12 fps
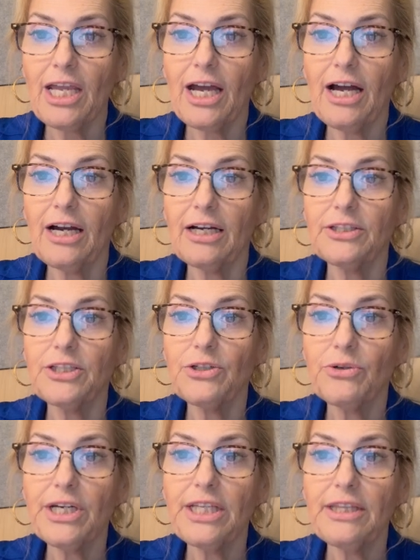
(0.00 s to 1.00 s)
Uh,
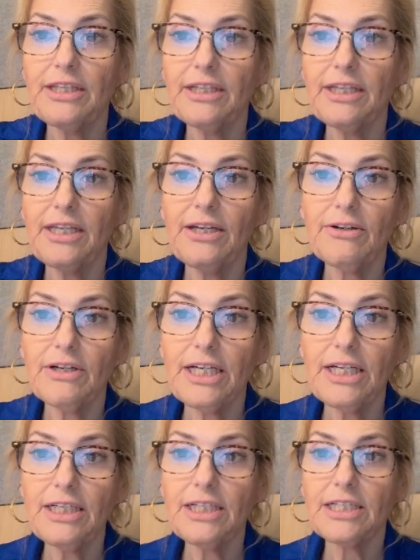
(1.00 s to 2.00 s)
during the
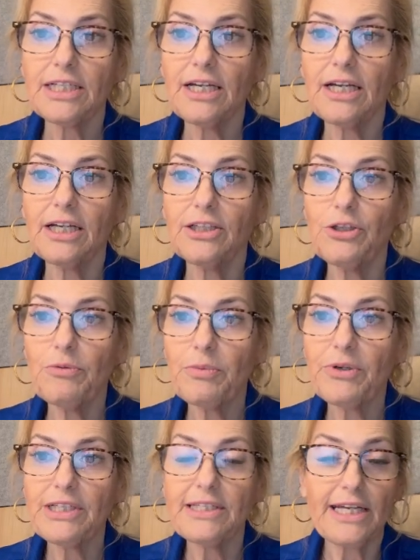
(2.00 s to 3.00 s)
hearing, uh, you
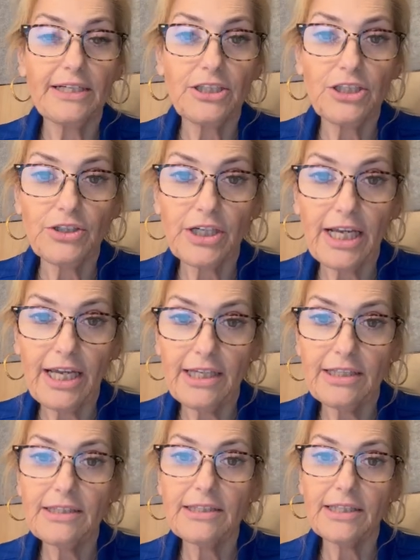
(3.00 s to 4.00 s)
present your
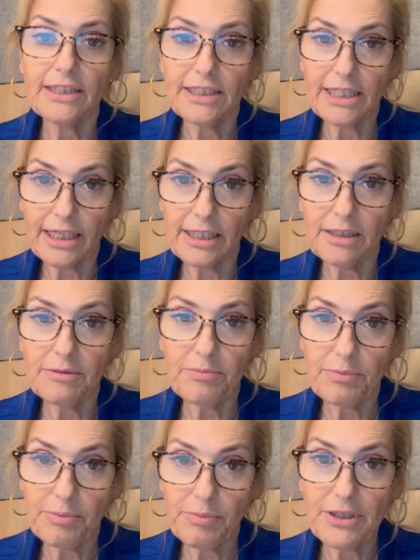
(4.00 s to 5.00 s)
case, the tenant
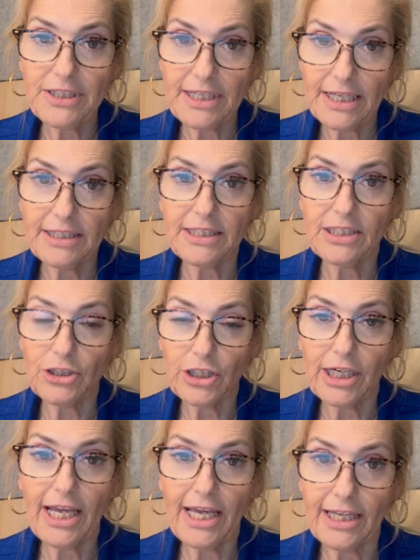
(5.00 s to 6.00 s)
presents their
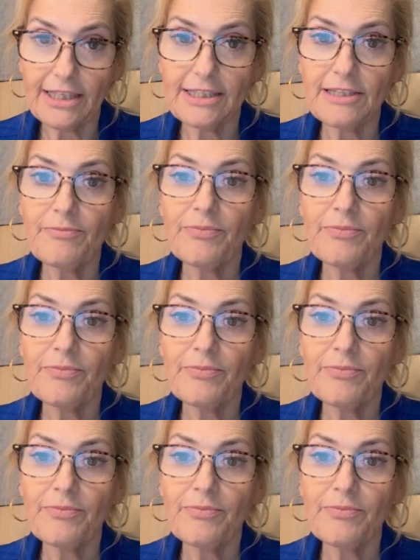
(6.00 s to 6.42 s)
case.